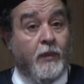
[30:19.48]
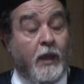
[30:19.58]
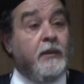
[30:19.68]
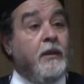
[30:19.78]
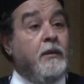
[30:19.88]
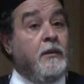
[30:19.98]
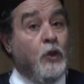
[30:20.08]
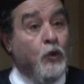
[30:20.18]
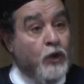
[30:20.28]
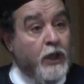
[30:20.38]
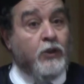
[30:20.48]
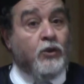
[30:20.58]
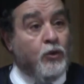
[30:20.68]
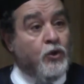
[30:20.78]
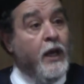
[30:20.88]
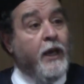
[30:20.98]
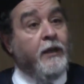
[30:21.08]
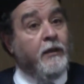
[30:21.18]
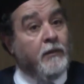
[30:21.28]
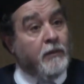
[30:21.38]
And you need to
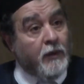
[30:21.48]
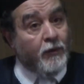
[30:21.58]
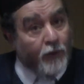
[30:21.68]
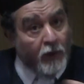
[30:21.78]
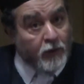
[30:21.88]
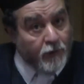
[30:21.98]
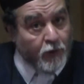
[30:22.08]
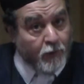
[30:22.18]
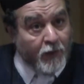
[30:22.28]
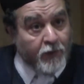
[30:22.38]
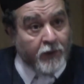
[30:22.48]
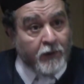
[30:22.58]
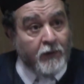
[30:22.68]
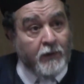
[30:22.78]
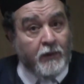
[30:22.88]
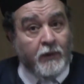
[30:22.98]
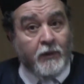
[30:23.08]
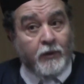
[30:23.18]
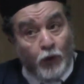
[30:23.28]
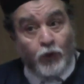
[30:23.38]
say in front of your mother
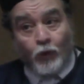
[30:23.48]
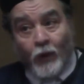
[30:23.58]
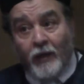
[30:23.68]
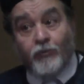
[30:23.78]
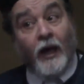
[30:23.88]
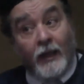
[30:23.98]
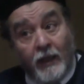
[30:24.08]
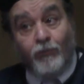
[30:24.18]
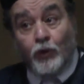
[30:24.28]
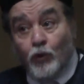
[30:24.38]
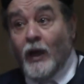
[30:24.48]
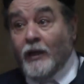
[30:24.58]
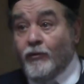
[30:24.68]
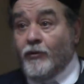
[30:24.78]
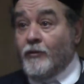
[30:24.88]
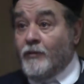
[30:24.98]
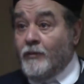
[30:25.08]
to your wife, I love you, wife.